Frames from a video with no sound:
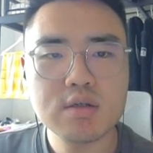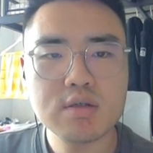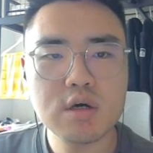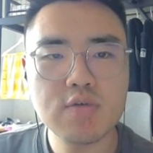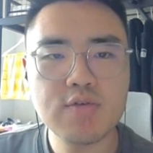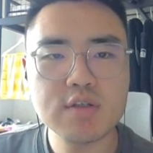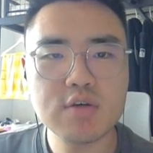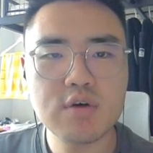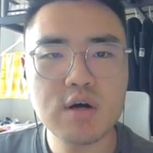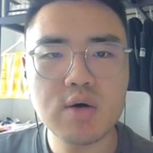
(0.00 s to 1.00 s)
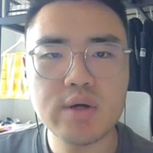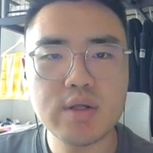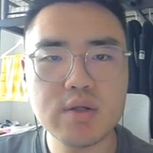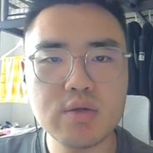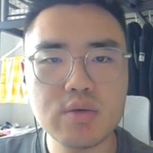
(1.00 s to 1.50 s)
So first of all, we
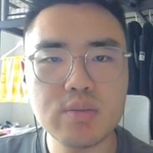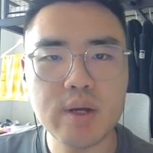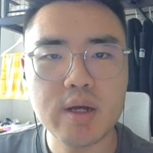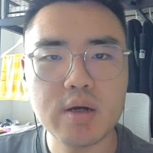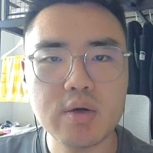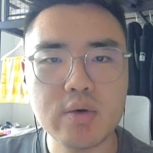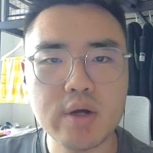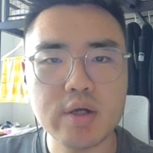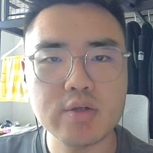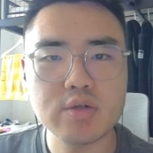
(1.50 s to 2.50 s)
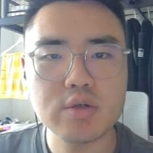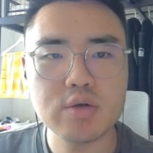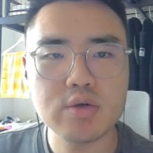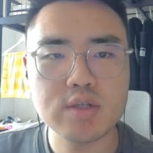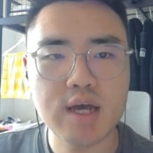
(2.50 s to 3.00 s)
need to make a quick
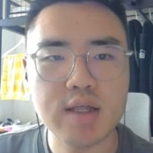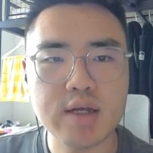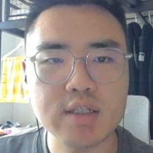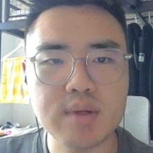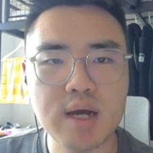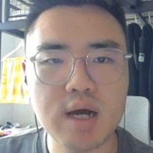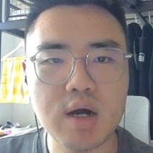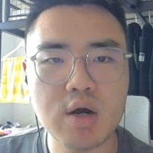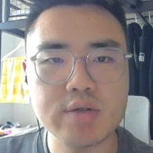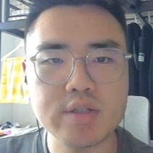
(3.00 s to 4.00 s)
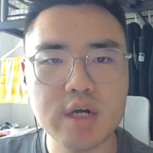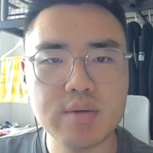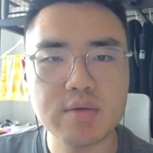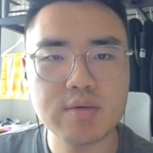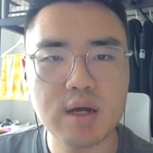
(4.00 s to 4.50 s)
introduce and explain our
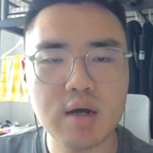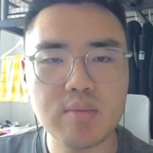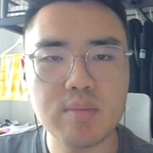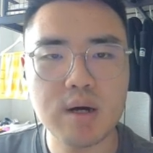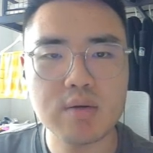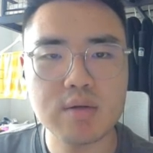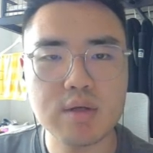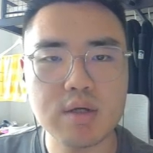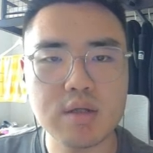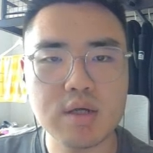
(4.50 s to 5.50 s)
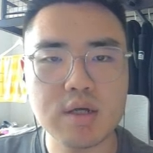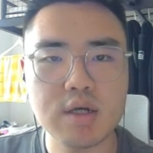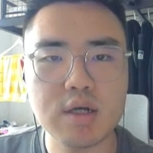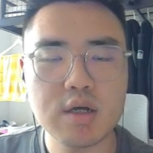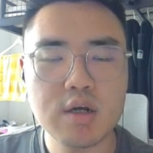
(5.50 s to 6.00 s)
objectives about the
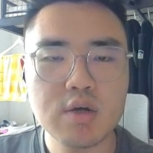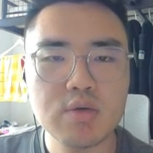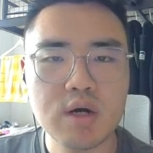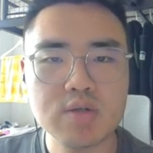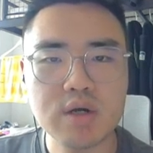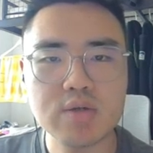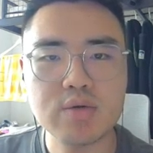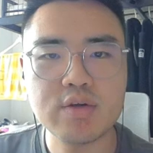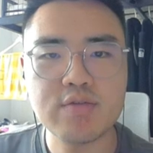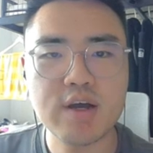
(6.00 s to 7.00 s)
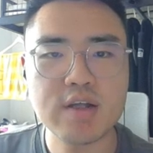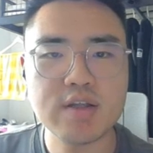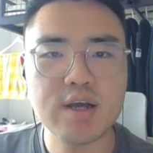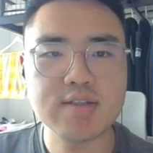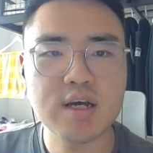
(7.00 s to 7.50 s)
Nikkei 225
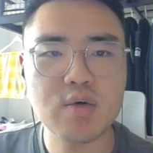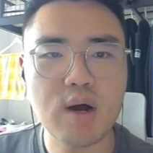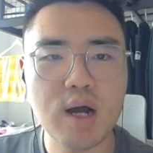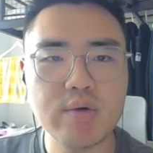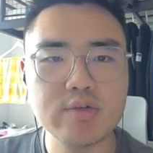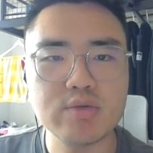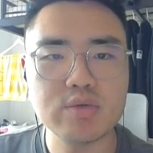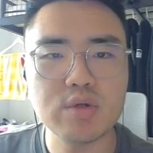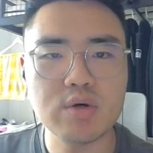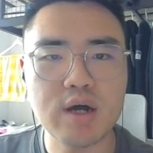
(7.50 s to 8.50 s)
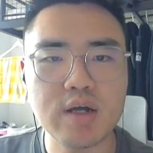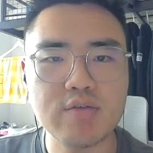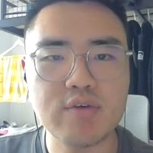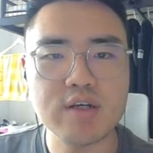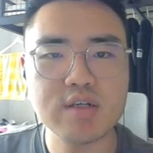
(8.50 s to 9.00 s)
index and why we should know and
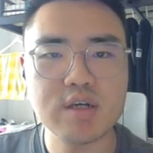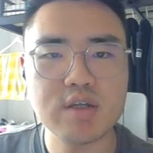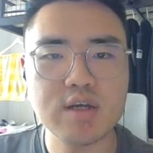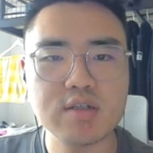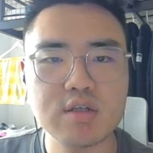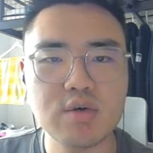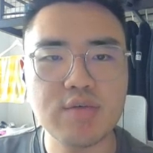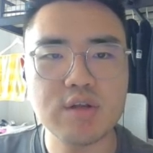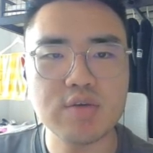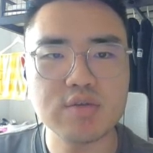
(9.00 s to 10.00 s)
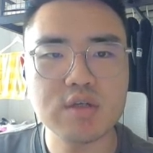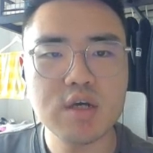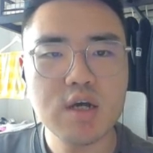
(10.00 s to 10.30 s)
invest in these derivatives.